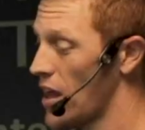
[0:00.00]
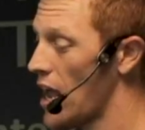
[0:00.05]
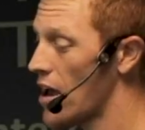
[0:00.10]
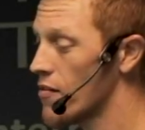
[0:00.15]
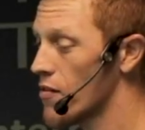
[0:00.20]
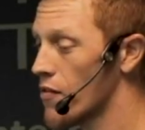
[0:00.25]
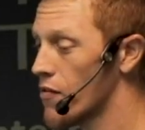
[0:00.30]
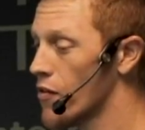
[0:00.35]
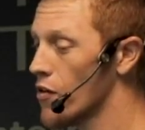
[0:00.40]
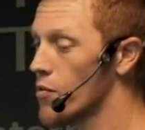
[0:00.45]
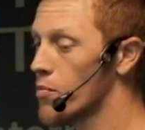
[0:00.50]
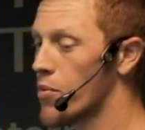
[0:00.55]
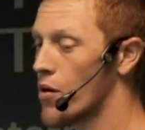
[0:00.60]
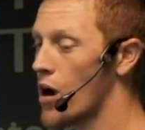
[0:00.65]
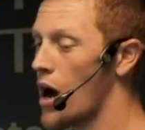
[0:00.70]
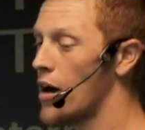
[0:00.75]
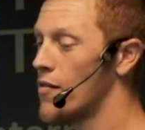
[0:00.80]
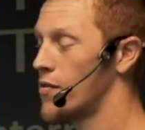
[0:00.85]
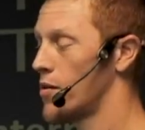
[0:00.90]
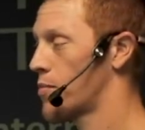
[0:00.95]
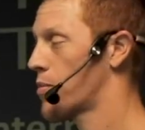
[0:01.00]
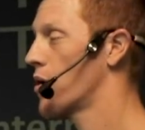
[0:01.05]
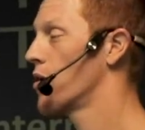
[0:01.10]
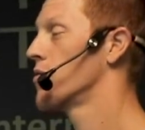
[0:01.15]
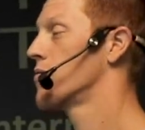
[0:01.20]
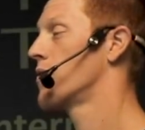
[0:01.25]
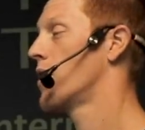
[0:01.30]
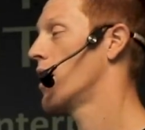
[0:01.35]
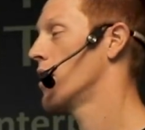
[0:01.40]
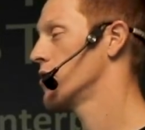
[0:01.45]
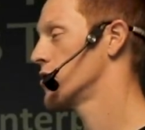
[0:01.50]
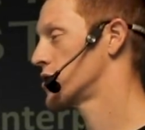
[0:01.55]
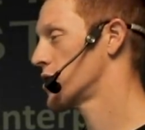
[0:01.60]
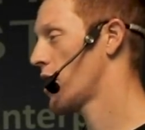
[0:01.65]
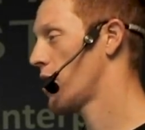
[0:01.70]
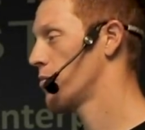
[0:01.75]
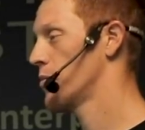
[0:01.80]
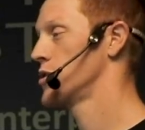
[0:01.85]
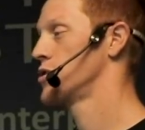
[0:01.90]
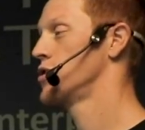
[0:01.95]
they have a full private profile, there's
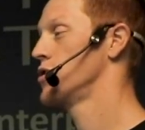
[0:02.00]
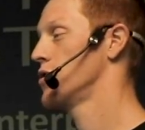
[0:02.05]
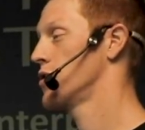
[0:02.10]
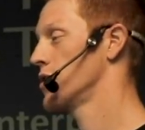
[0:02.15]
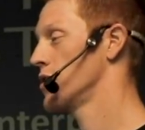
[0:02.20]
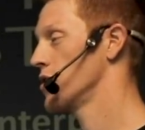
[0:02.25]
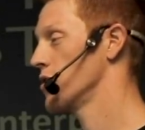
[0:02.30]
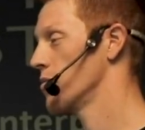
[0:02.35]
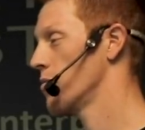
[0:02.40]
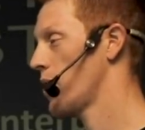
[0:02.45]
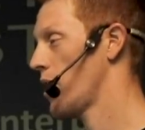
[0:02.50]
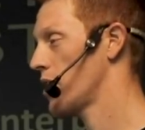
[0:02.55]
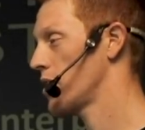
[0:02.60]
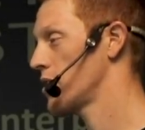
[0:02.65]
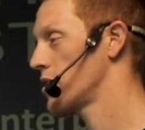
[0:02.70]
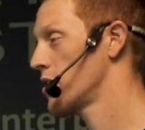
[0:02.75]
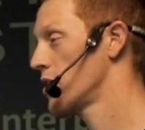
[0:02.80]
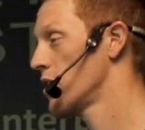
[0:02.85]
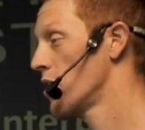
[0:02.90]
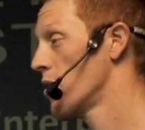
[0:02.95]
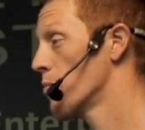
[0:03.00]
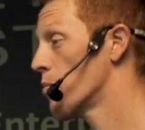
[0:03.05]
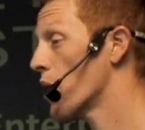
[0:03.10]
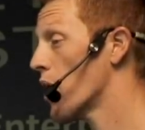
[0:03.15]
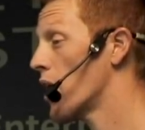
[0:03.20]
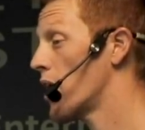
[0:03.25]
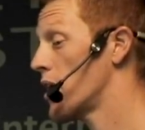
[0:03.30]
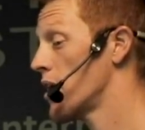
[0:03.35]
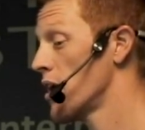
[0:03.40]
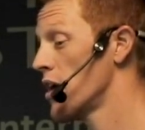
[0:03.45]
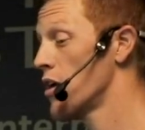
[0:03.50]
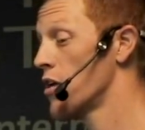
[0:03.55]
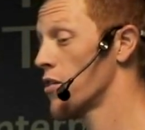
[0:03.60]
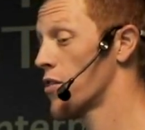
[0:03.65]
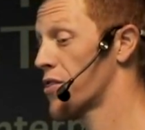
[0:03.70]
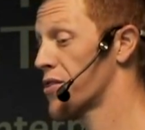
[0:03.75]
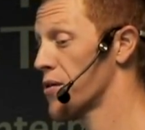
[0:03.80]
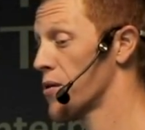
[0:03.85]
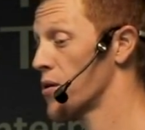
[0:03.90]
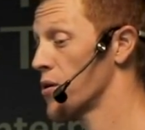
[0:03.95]
not much you can do about it. But
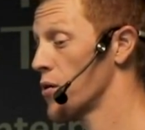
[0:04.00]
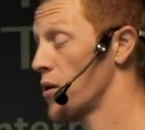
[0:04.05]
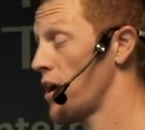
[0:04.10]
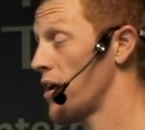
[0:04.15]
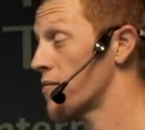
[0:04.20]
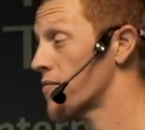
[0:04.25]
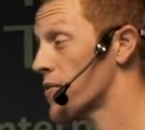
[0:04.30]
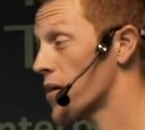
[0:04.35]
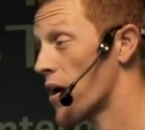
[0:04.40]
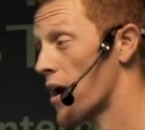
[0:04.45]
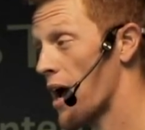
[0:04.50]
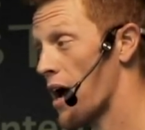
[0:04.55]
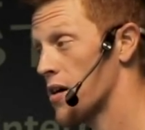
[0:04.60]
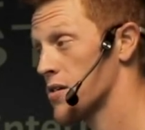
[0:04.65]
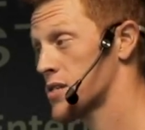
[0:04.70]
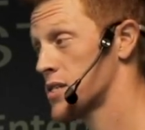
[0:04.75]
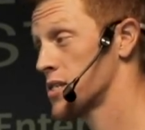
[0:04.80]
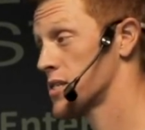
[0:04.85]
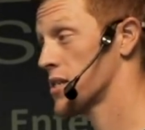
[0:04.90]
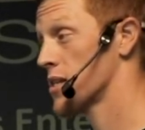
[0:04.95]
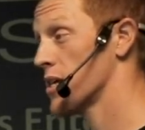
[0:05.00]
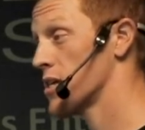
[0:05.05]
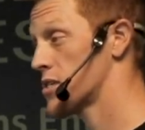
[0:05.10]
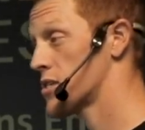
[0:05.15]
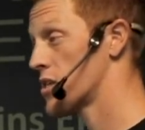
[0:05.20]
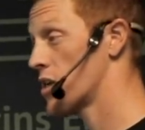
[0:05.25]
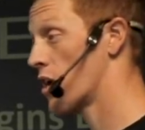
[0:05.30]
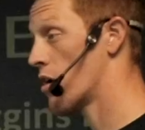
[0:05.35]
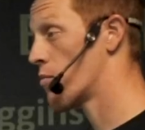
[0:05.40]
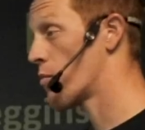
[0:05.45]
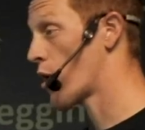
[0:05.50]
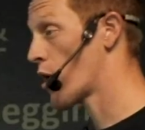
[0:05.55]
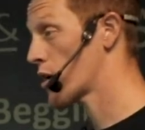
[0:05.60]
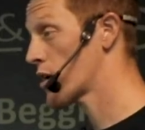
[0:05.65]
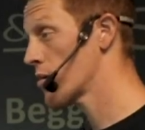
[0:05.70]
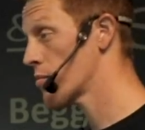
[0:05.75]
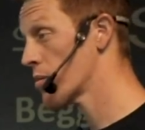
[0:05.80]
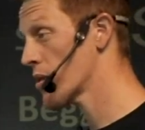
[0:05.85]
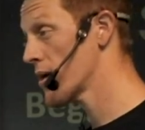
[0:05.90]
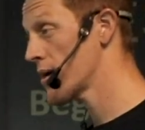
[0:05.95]
if their house is listed on
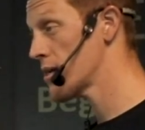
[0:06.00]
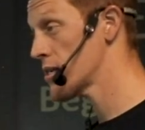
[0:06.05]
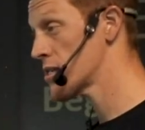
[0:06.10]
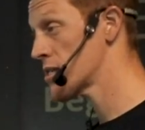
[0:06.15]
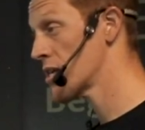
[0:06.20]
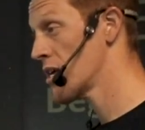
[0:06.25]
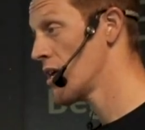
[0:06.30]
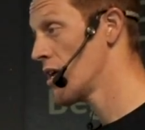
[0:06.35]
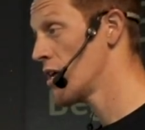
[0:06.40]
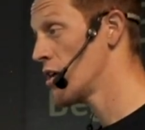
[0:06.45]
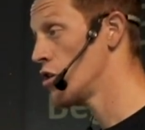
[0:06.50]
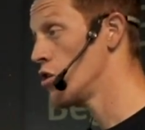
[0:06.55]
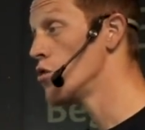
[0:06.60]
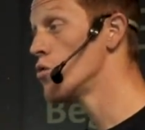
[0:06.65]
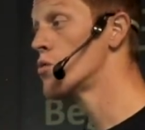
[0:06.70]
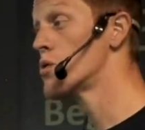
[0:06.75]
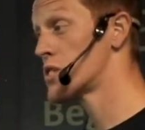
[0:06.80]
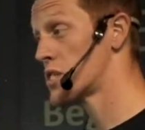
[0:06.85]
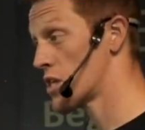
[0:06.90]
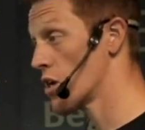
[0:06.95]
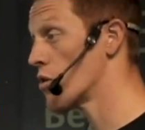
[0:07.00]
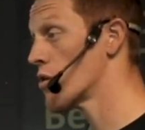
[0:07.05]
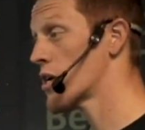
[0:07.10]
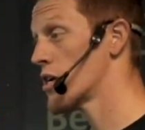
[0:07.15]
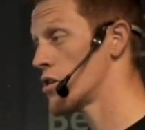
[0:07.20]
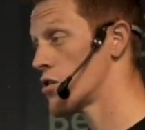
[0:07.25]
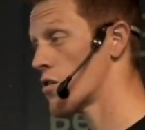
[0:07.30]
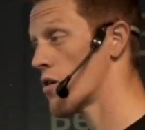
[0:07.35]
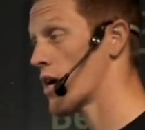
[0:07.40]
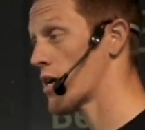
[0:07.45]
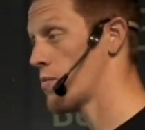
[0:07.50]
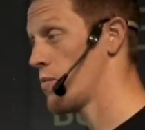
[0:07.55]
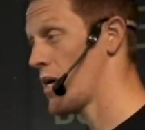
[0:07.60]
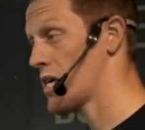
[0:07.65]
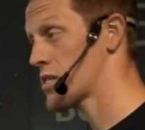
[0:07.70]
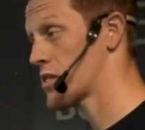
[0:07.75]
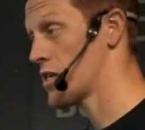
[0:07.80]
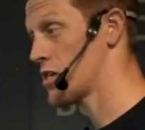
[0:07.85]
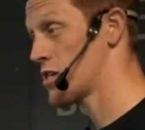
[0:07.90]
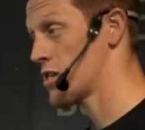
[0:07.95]
Marketplace, you still can direct
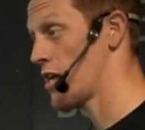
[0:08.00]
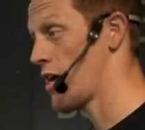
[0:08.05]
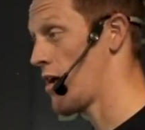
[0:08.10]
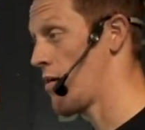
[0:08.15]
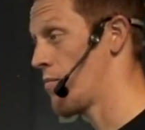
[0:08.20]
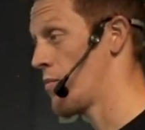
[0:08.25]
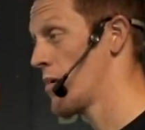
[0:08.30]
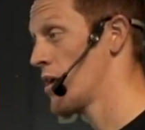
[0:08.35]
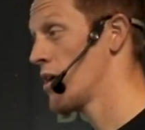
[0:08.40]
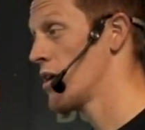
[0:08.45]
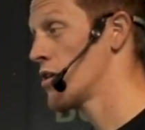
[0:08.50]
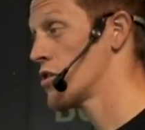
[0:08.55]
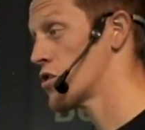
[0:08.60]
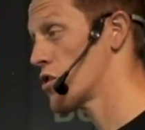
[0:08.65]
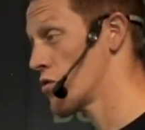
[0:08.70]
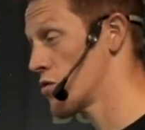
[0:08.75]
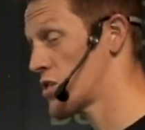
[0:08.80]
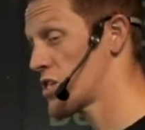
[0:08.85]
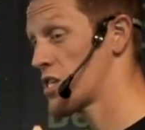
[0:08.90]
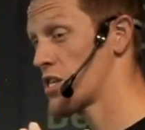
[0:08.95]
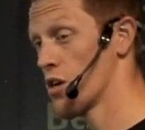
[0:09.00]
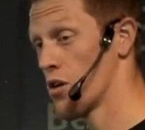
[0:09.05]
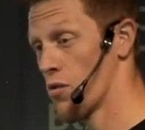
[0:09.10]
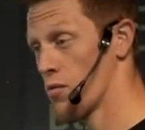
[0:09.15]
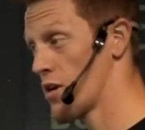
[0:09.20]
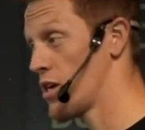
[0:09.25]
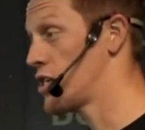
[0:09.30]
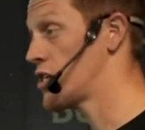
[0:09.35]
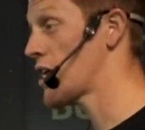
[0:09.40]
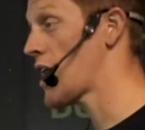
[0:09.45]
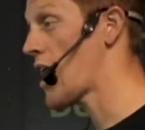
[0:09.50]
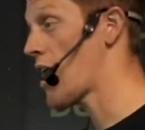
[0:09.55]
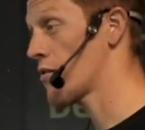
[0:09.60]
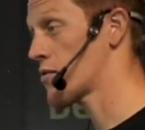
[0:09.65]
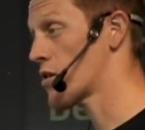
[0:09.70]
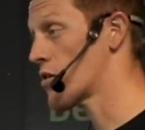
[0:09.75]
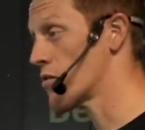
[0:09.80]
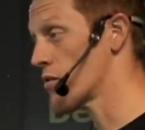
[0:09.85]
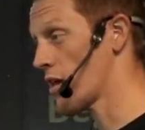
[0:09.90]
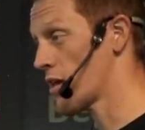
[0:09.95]
message them. So still reach out.
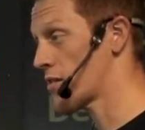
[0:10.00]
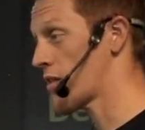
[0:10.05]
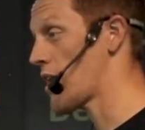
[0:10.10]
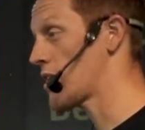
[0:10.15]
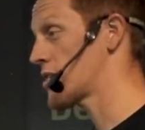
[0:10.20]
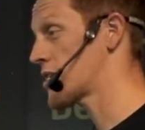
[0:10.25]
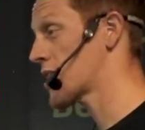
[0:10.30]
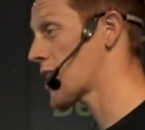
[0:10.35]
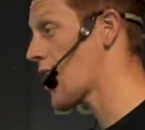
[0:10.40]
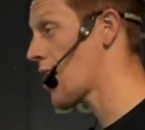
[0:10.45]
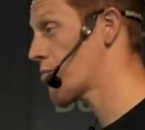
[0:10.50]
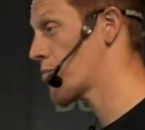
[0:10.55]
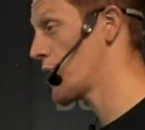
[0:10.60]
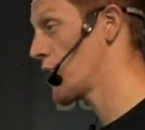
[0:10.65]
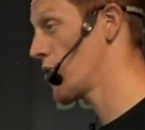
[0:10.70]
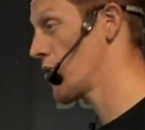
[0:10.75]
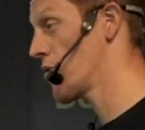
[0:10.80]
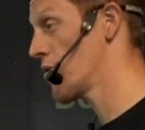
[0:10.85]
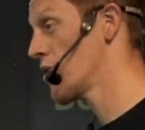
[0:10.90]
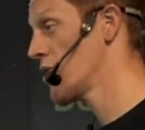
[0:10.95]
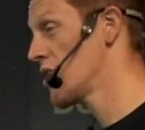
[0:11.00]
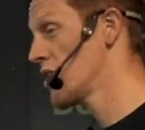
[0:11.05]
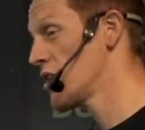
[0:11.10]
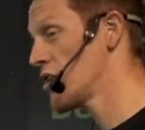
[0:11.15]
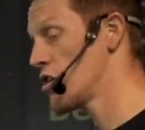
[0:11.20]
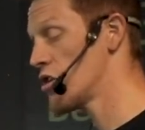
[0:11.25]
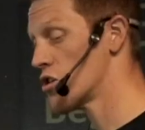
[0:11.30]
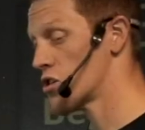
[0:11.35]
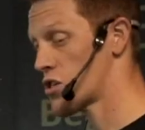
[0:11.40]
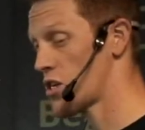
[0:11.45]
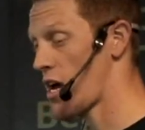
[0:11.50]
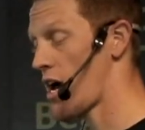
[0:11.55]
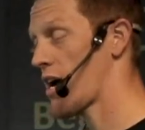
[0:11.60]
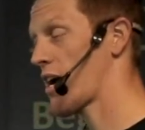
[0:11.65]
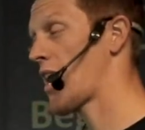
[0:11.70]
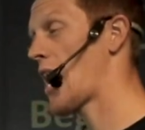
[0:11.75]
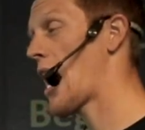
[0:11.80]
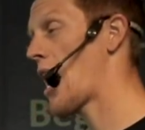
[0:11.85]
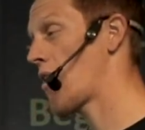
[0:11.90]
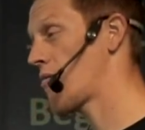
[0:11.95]
Don't let that stop you. You're just not
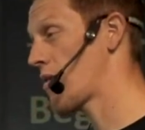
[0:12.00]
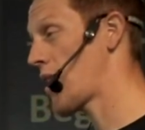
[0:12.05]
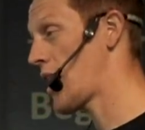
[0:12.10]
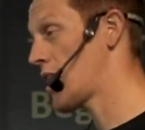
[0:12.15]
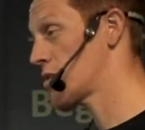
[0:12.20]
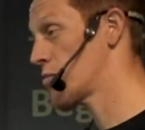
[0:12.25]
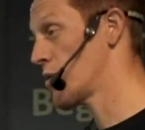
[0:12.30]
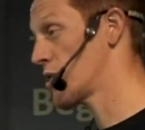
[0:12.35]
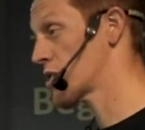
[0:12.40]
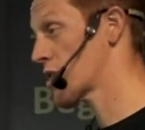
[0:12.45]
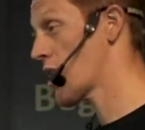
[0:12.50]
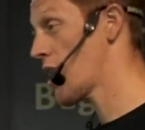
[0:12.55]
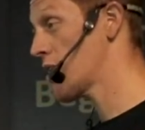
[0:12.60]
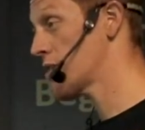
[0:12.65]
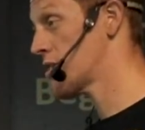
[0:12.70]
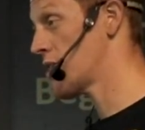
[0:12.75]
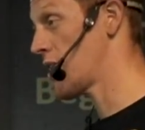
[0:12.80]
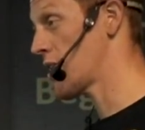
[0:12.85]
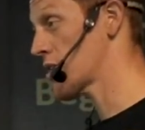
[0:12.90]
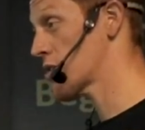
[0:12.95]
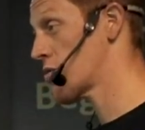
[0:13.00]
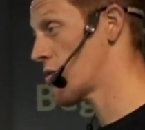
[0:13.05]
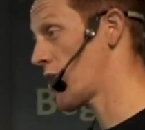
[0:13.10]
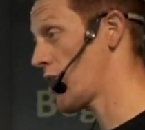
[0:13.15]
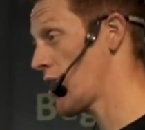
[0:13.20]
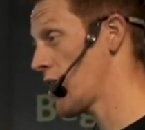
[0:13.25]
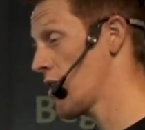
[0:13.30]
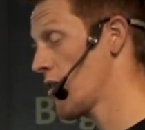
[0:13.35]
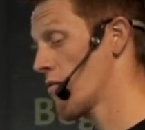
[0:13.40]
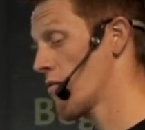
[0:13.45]
going to have as much context, right,